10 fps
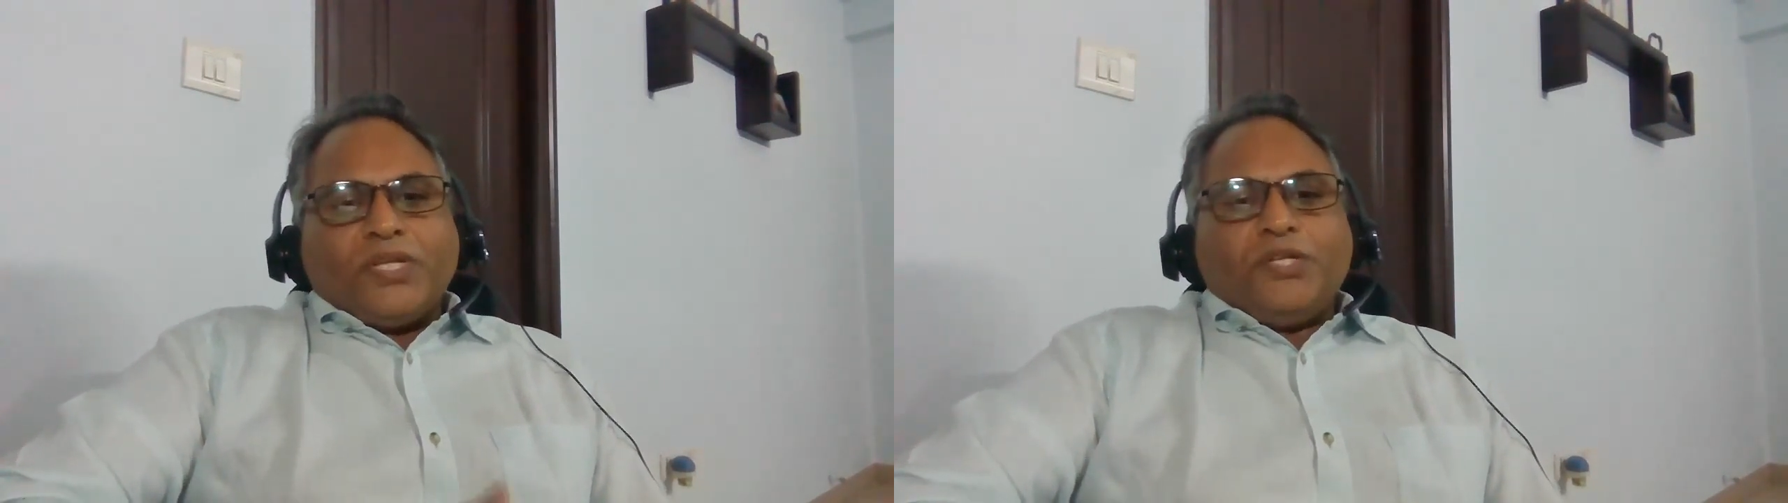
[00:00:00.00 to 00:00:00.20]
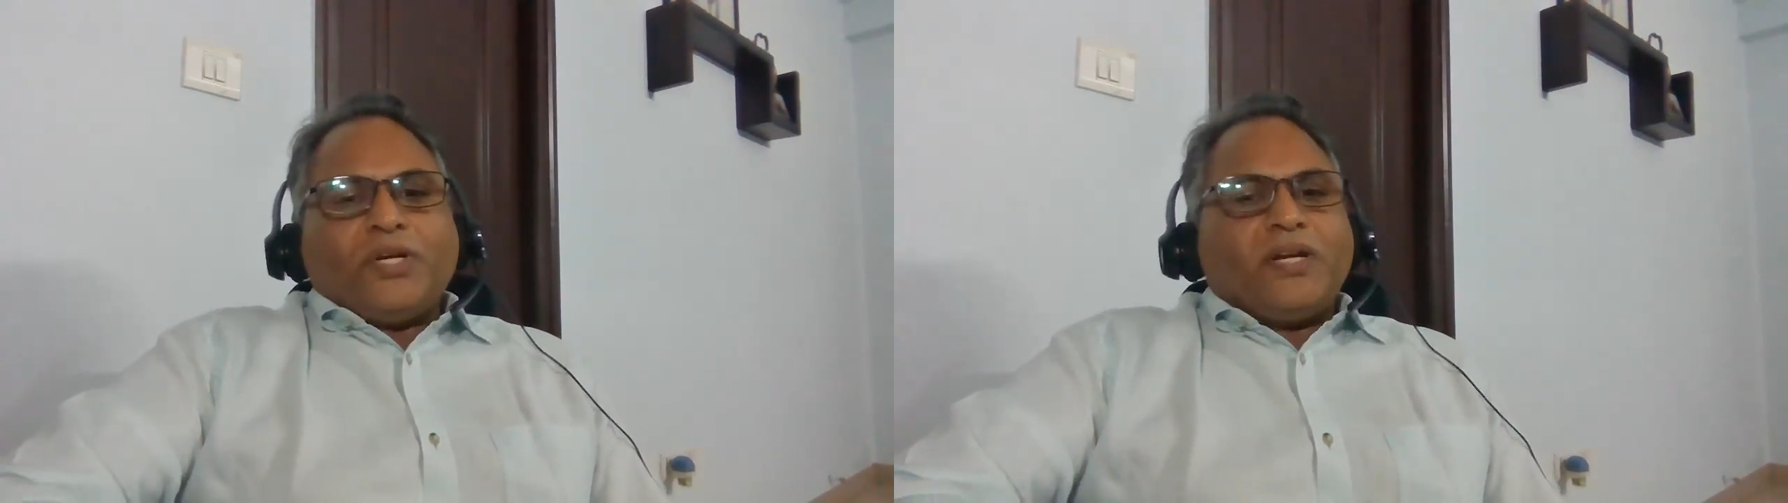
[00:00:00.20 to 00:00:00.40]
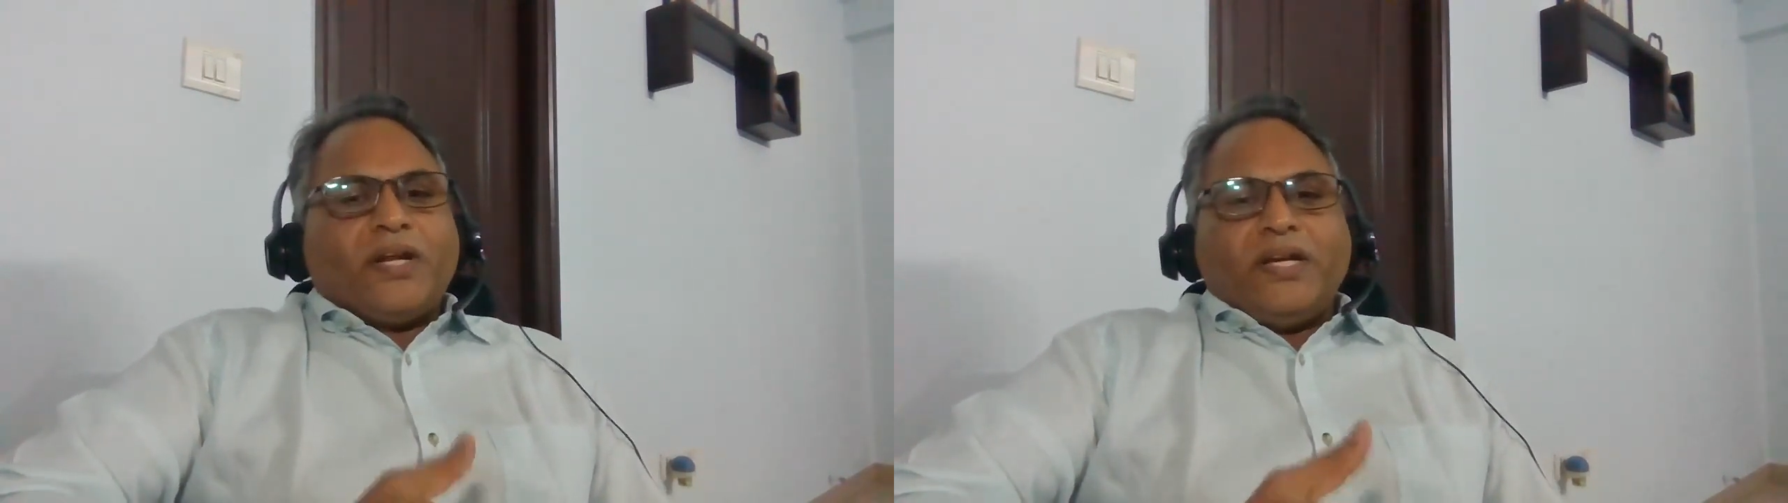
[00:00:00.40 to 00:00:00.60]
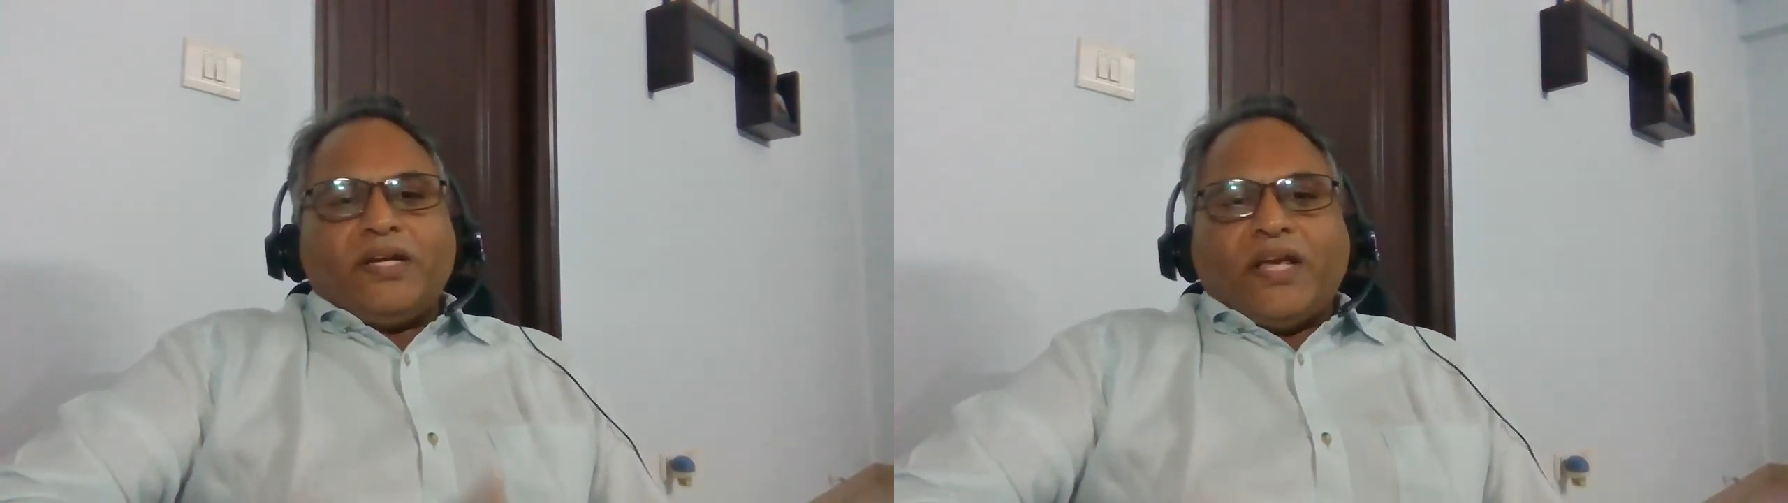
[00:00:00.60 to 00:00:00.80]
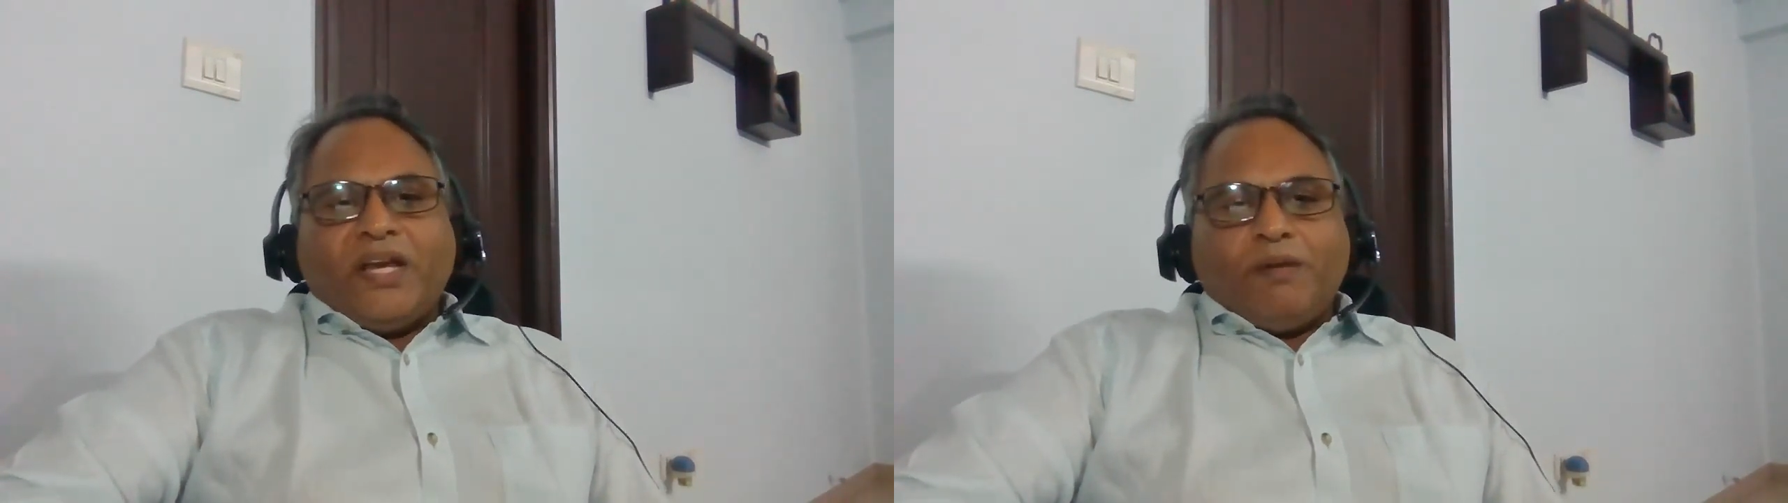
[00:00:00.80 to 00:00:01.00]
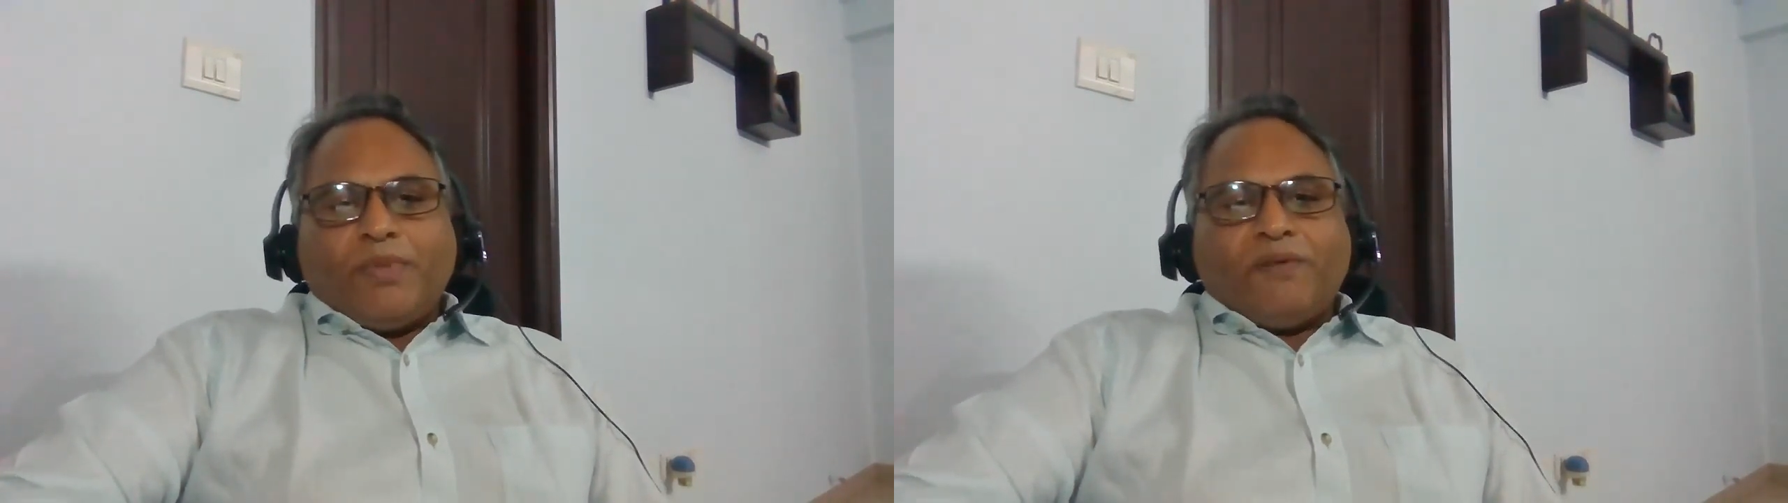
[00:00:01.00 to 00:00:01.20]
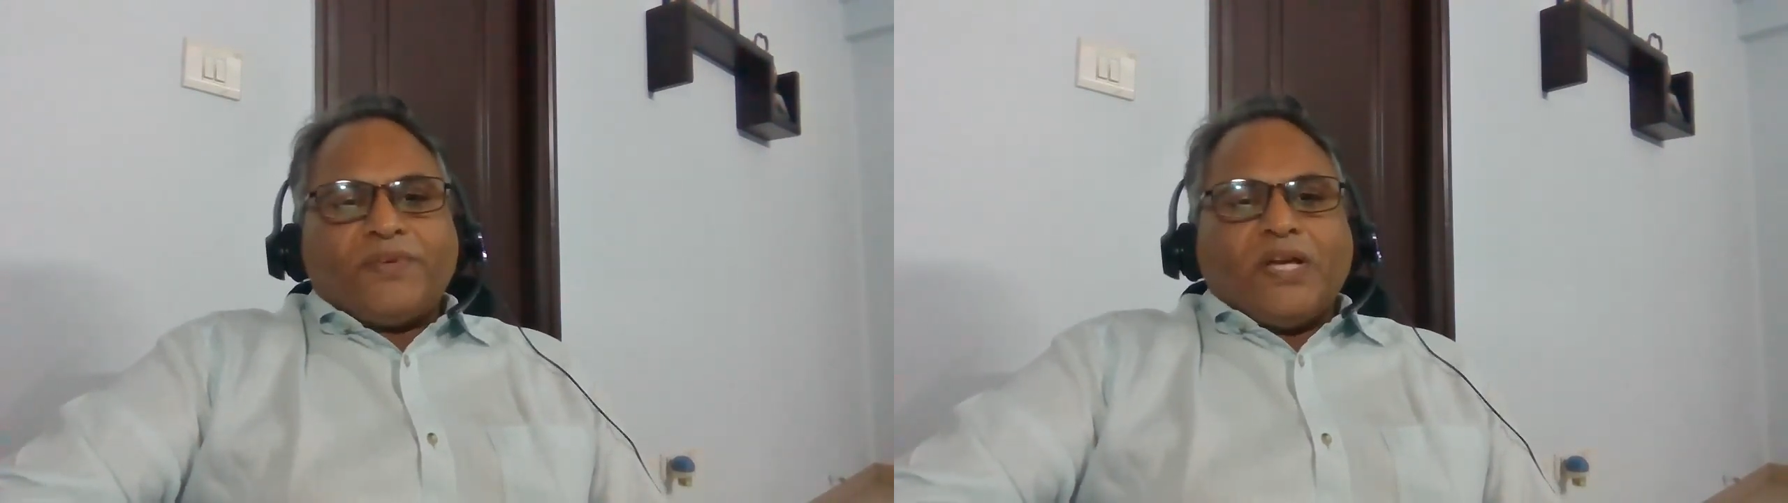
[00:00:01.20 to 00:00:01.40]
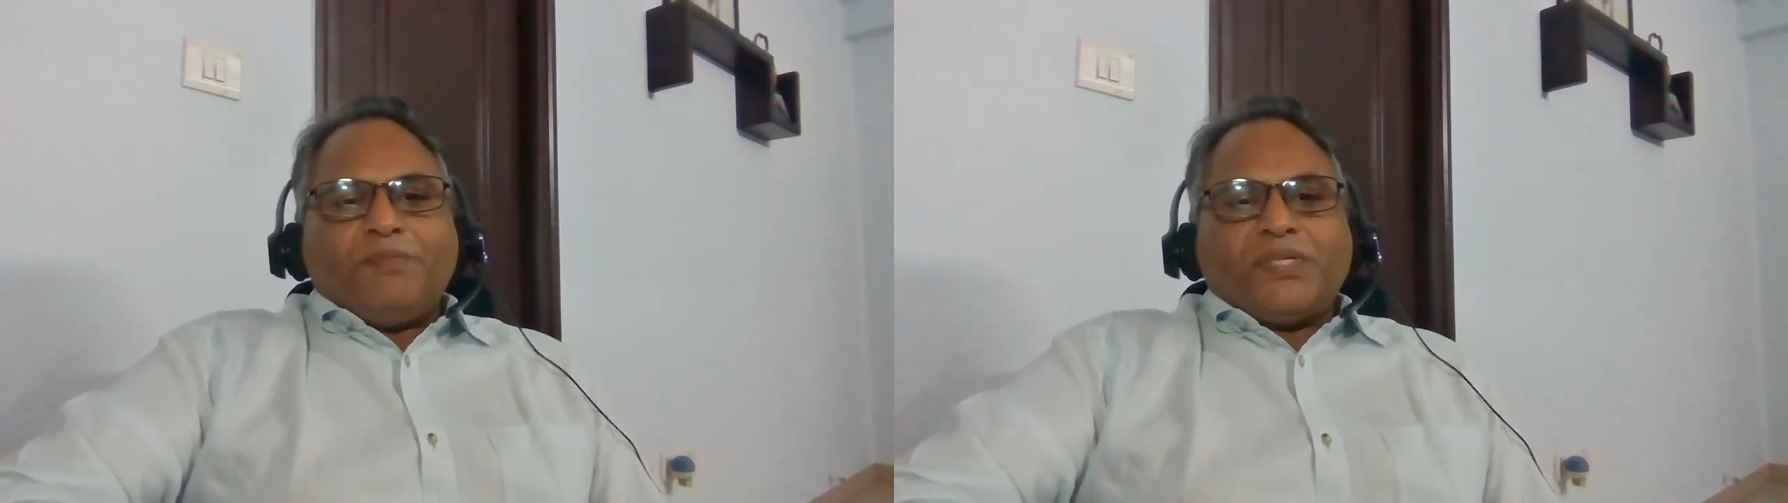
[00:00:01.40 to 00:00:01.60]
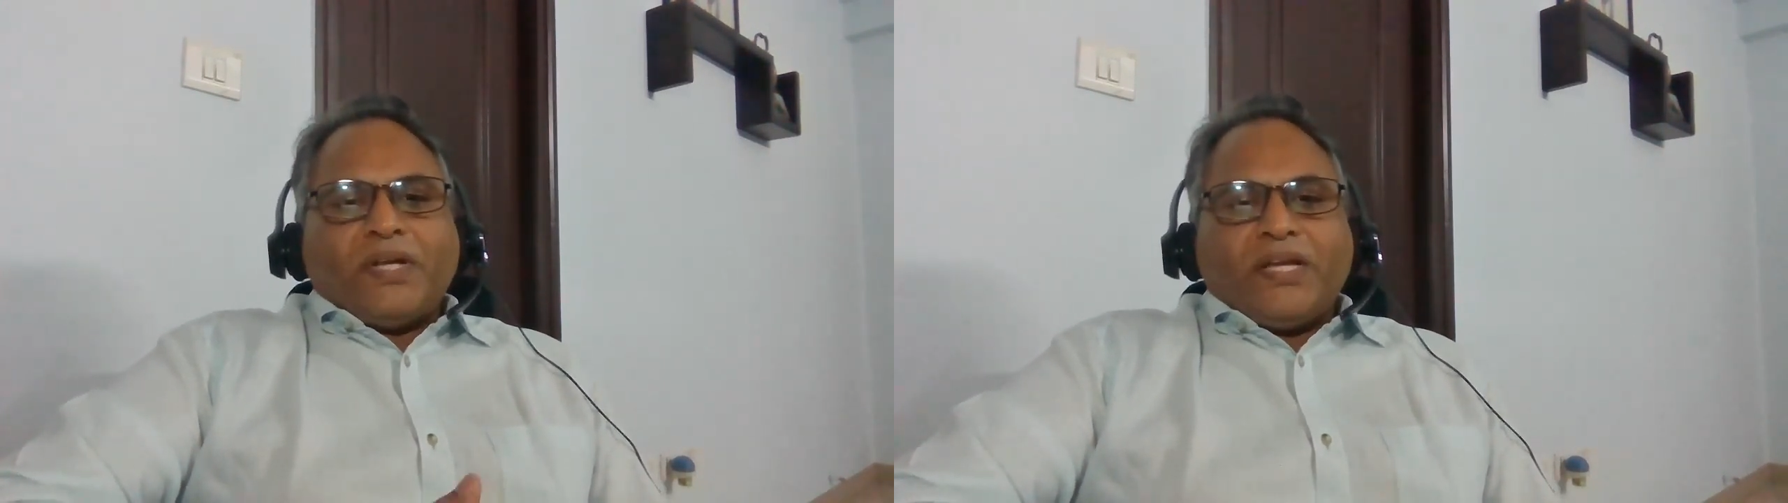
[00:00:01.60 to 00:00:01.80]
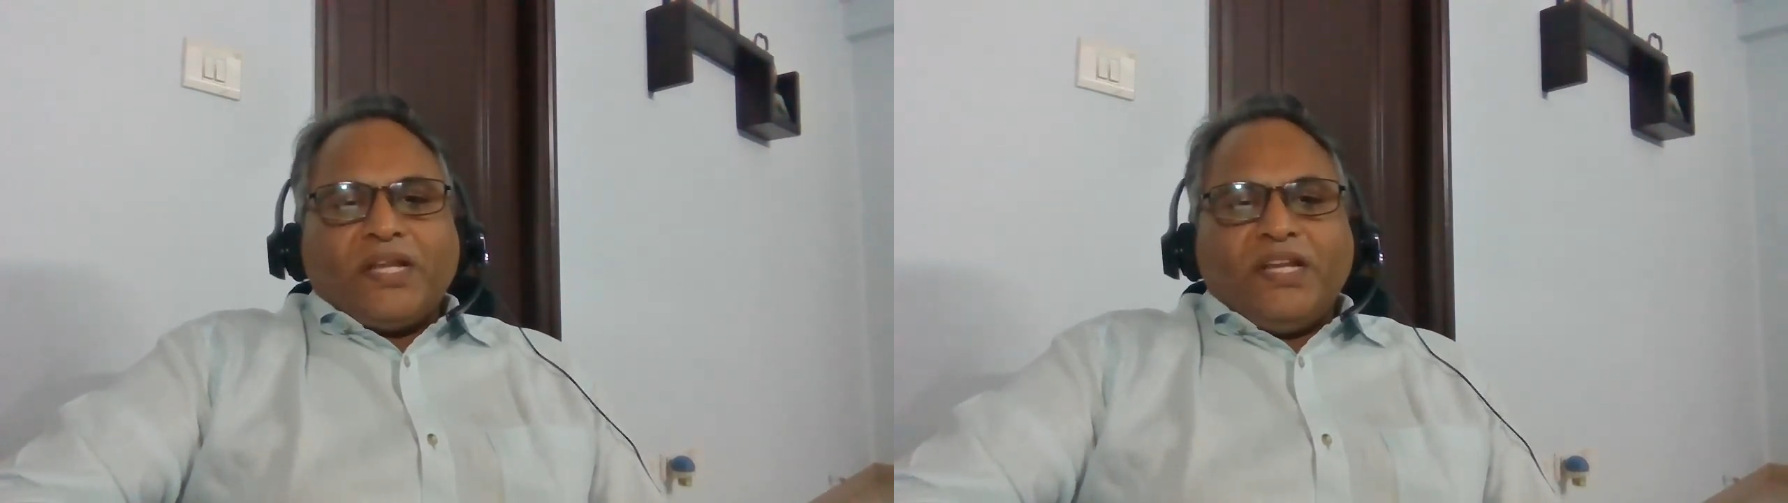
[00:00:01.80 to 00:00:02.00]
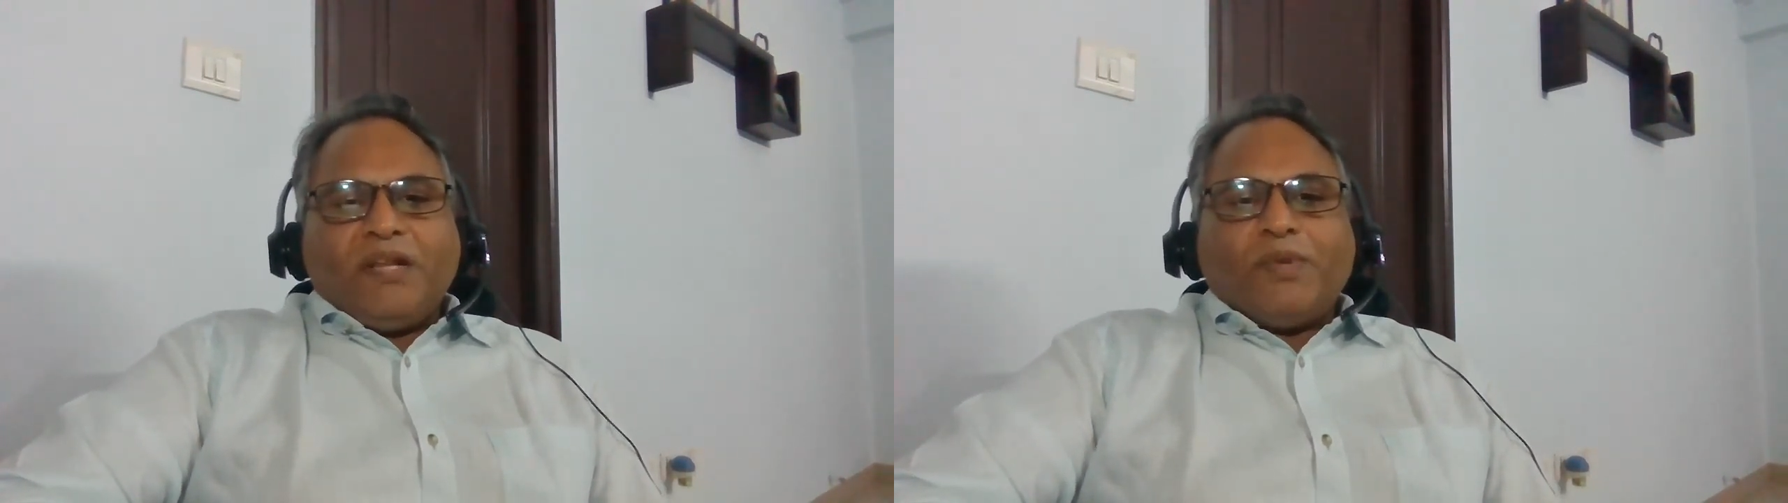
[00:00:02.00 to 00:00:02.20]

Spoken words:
so that you can run it a number of times, right?